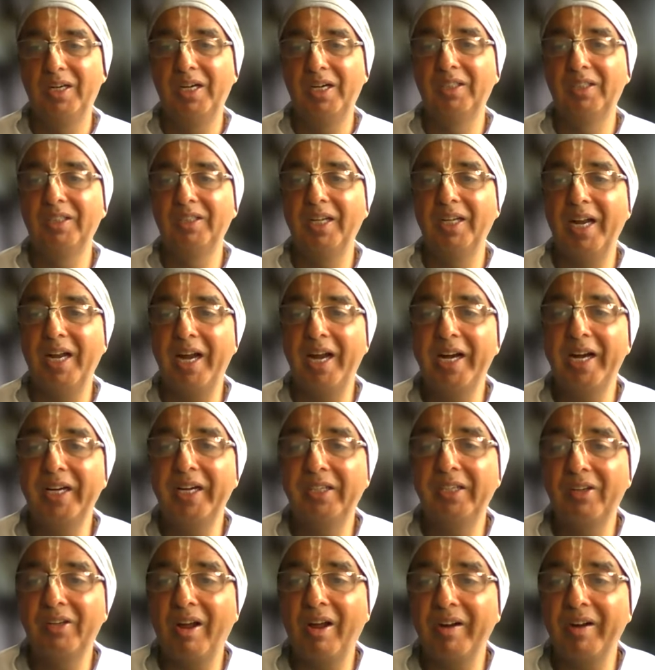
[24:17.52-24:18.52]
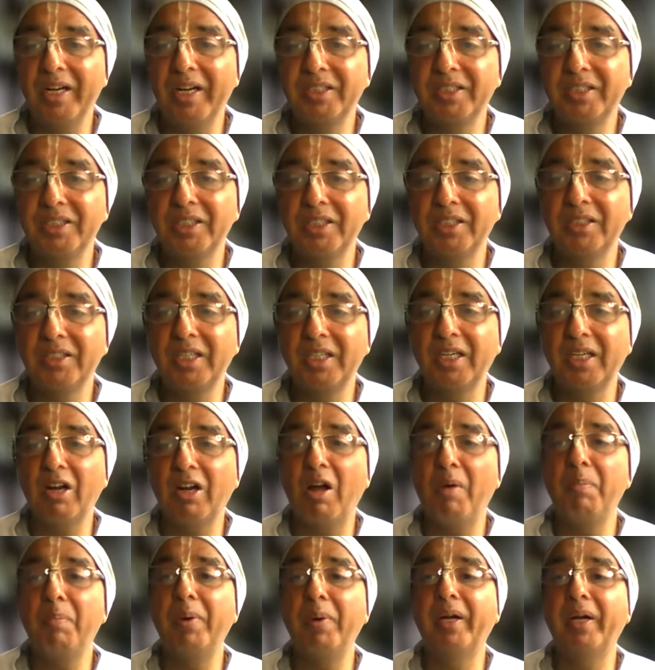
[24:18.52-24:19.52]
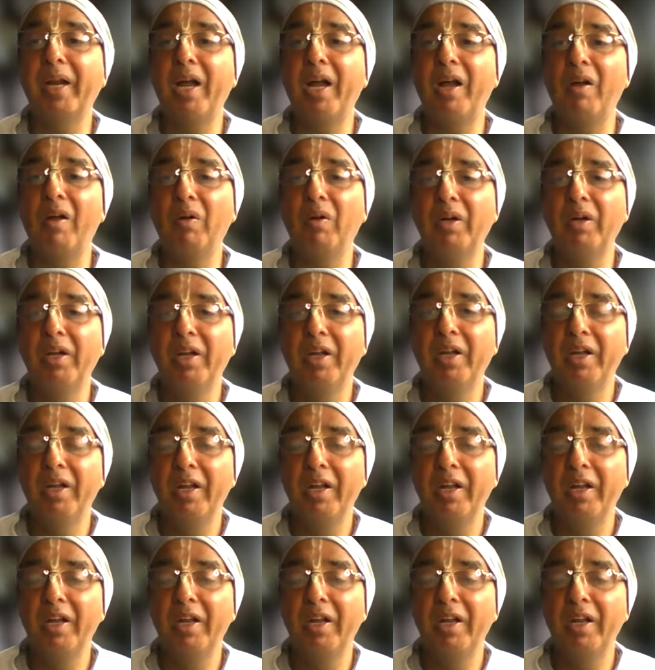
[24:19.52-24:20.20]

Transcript: in the eight directions and up and down.